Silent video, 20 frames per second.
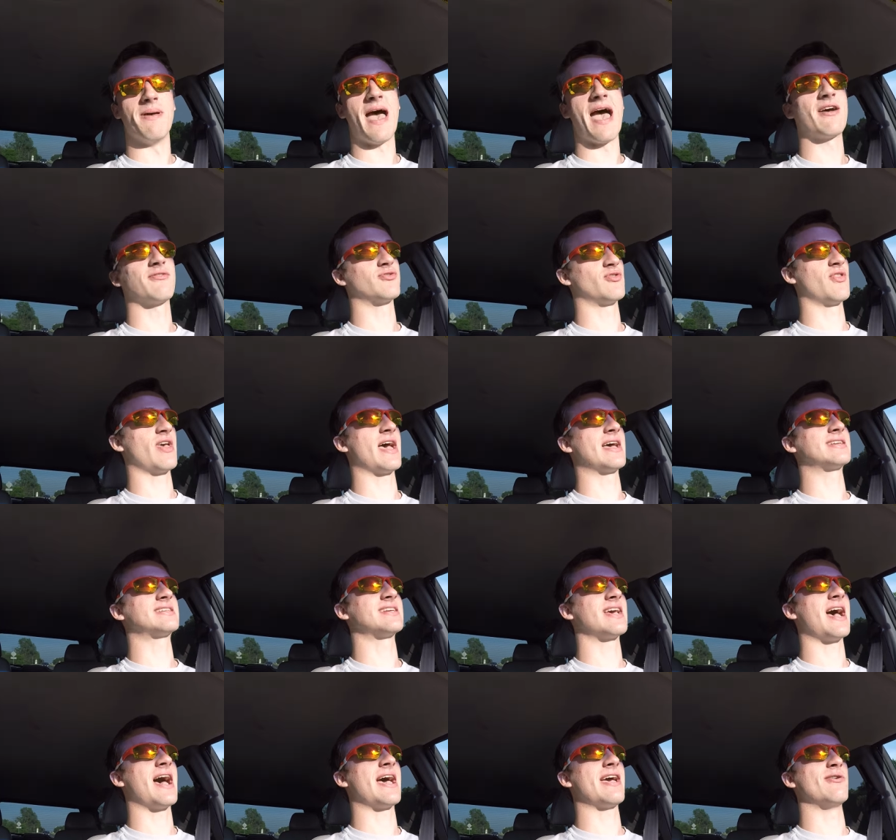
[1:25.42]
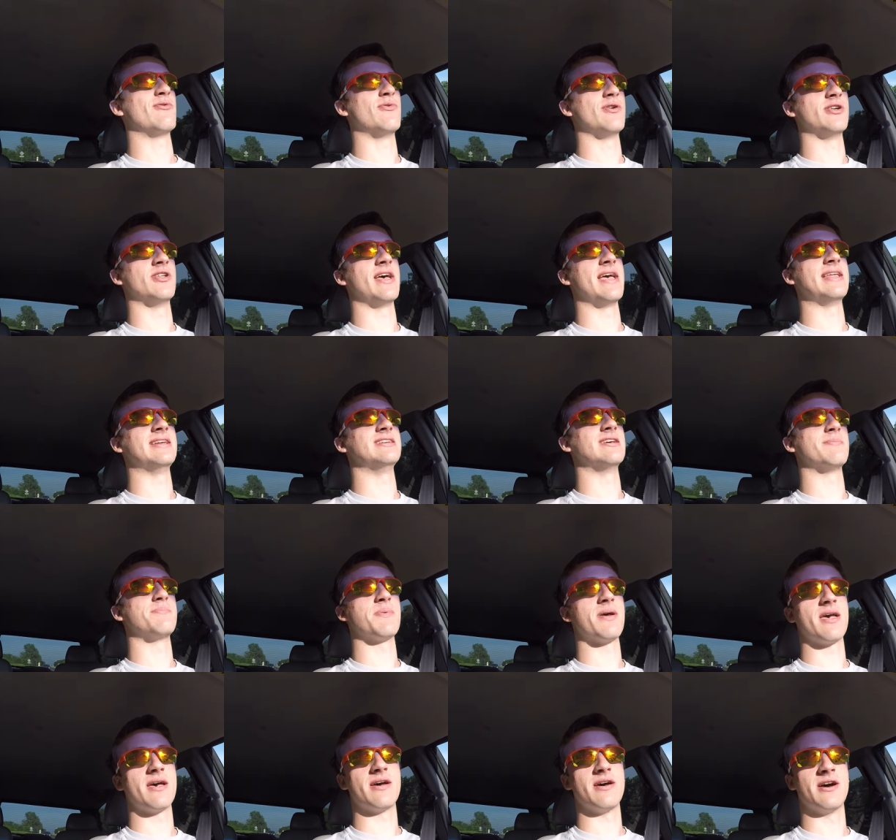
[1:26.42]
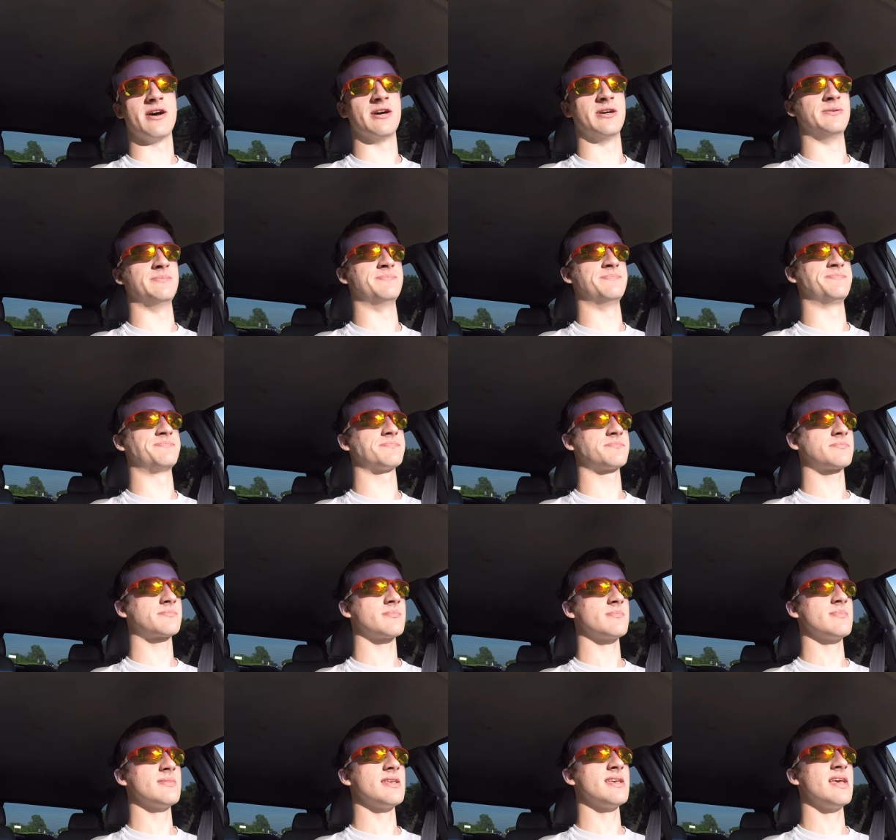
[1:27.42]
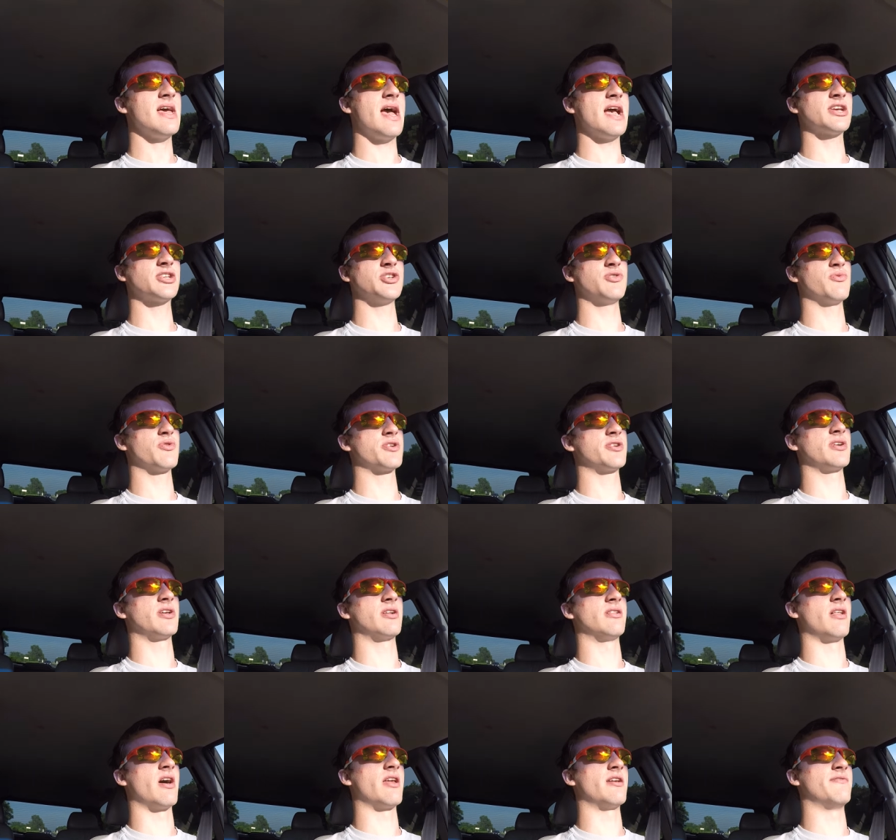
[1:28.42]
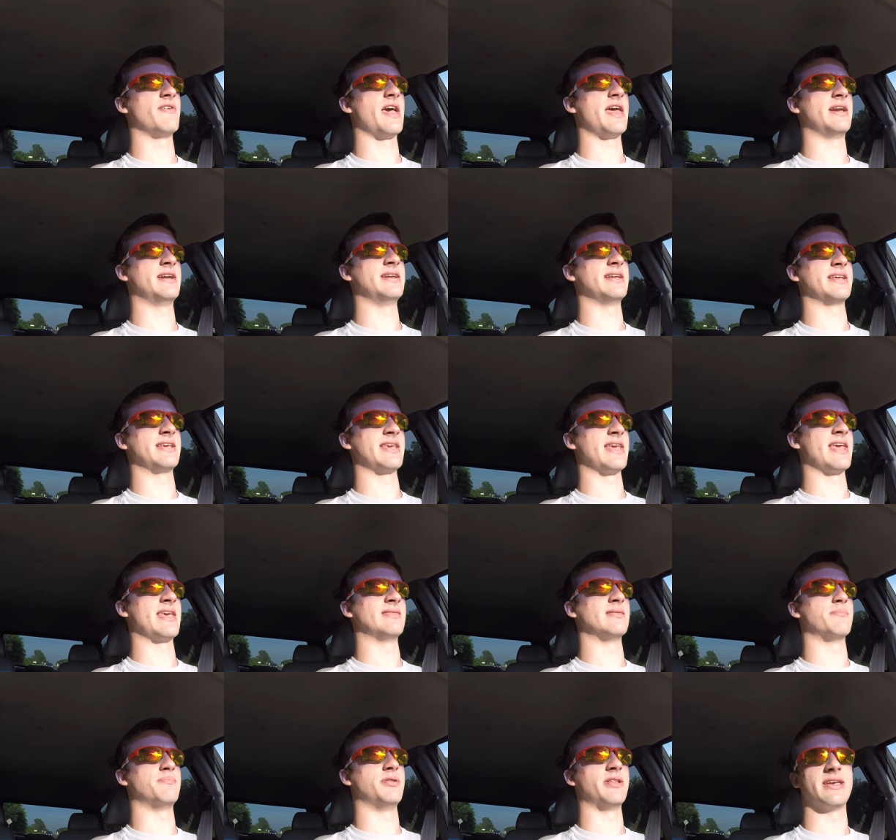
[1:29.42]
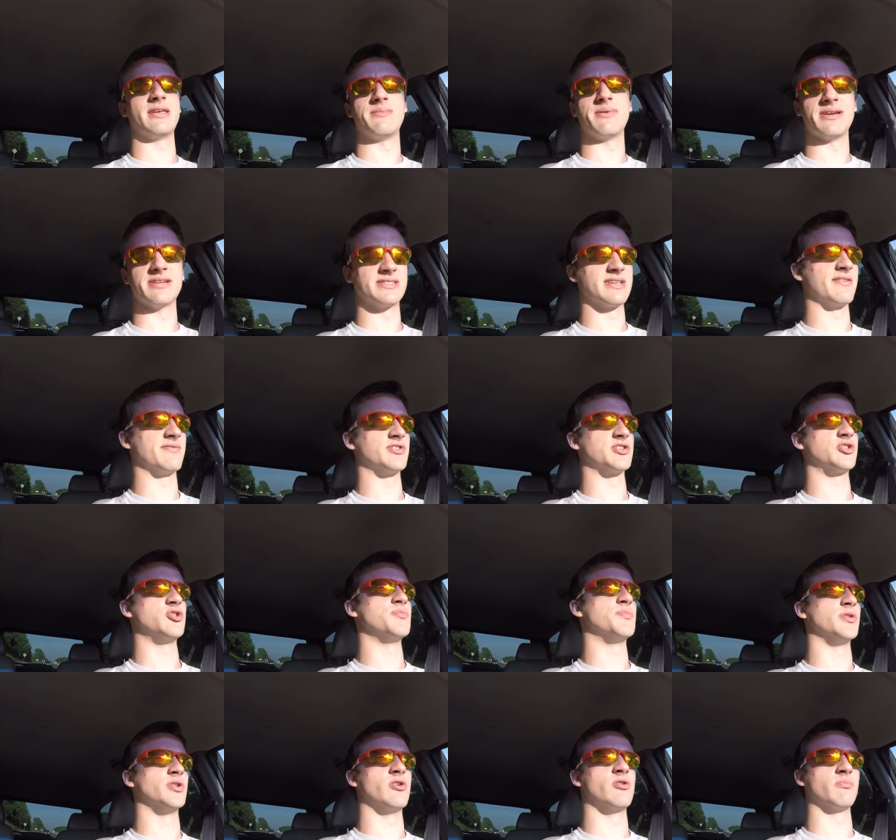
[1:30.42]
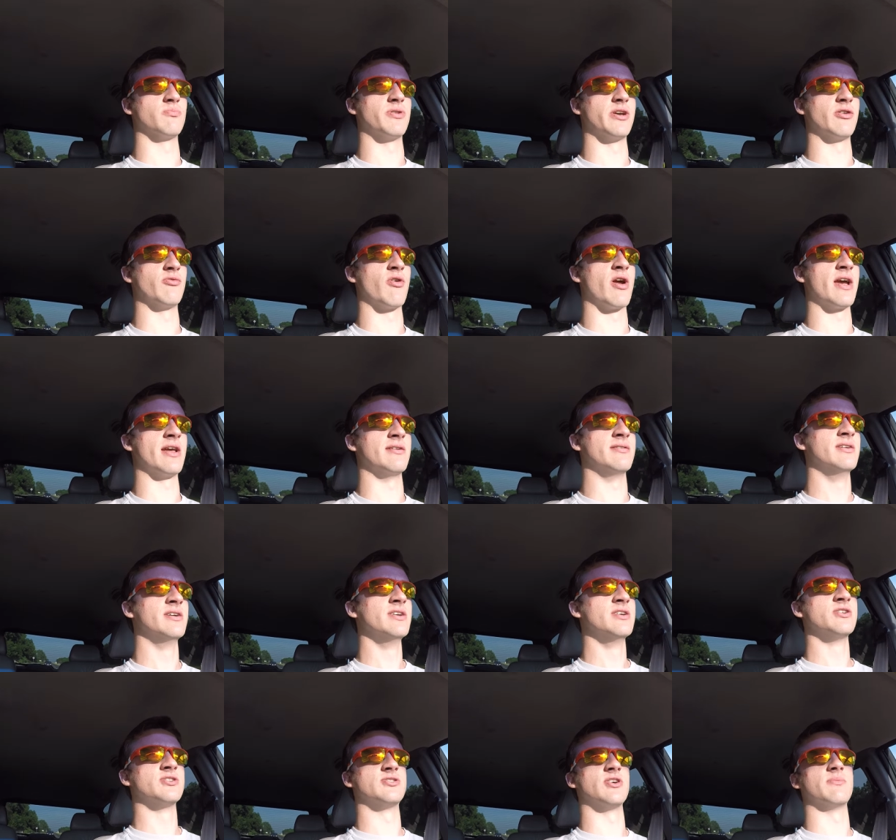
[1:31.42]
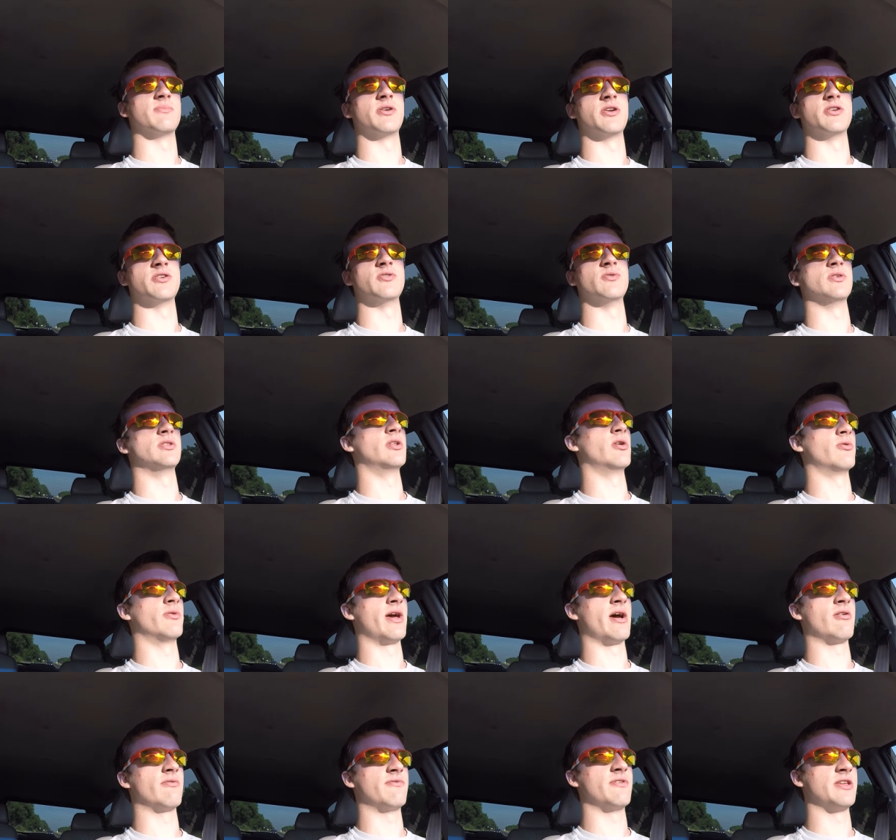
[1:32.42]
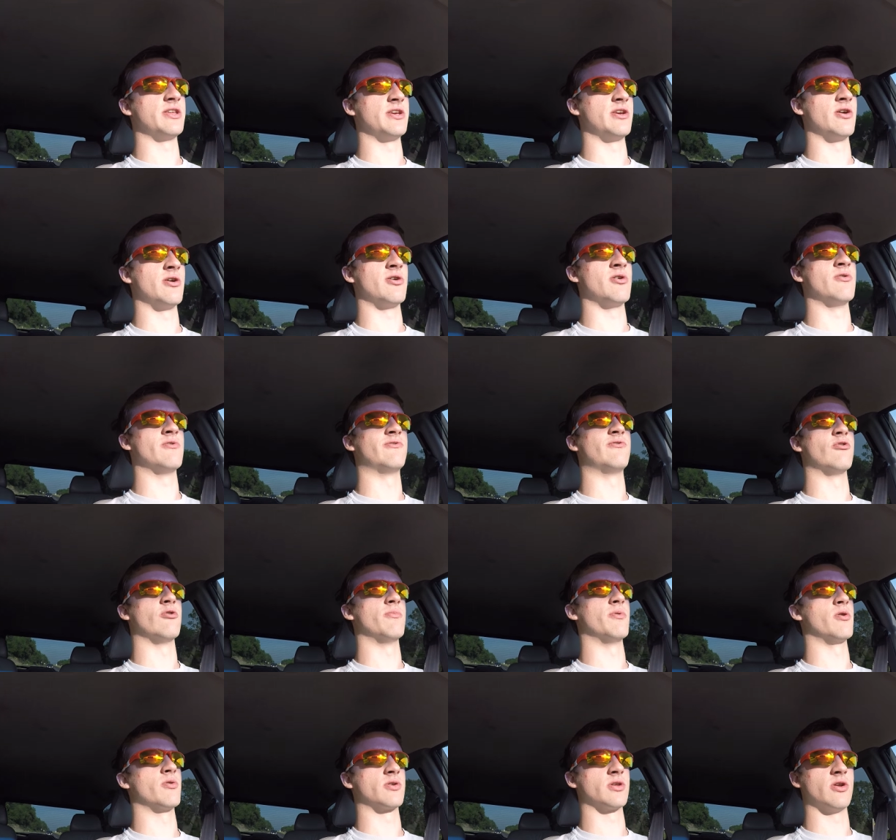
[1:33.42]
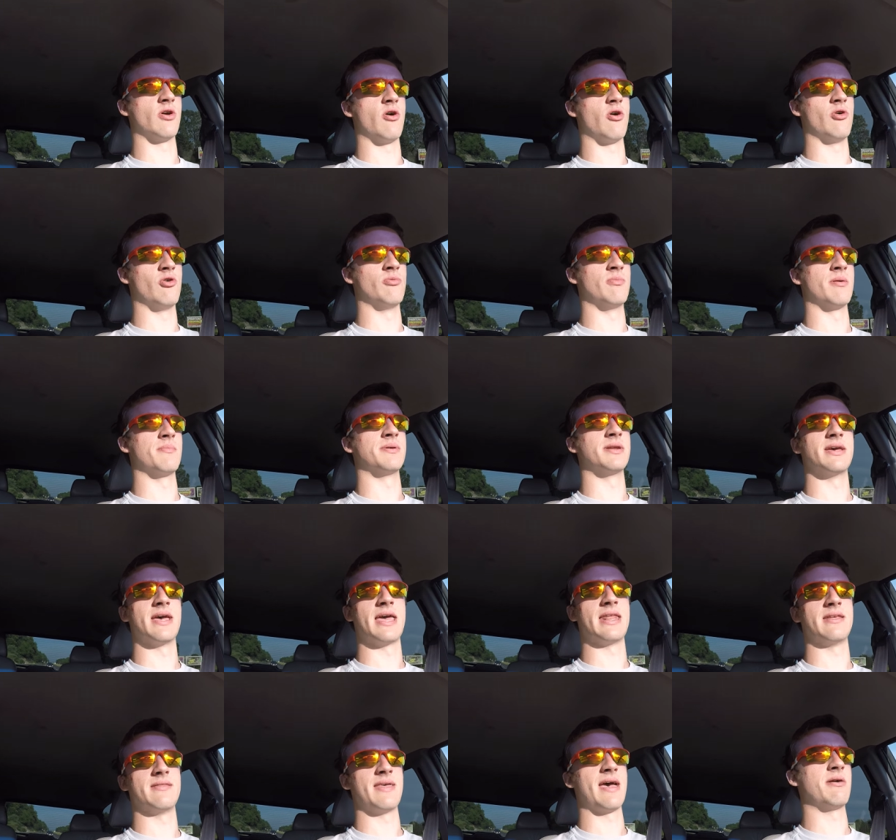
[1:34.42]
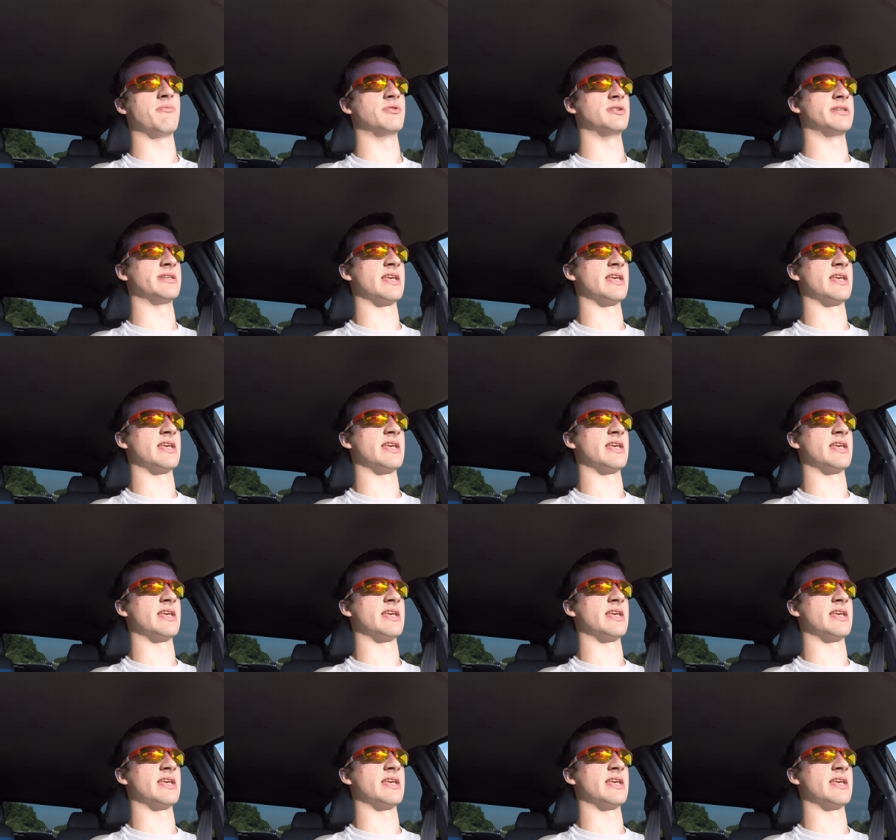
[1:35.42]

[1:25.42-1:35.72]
After that, I will end up um, actually working on a lot of editing in the plane because I have a stupid long plane ride. So I'm gonna do a loadout video for Broken Home. I'm gonna edit that one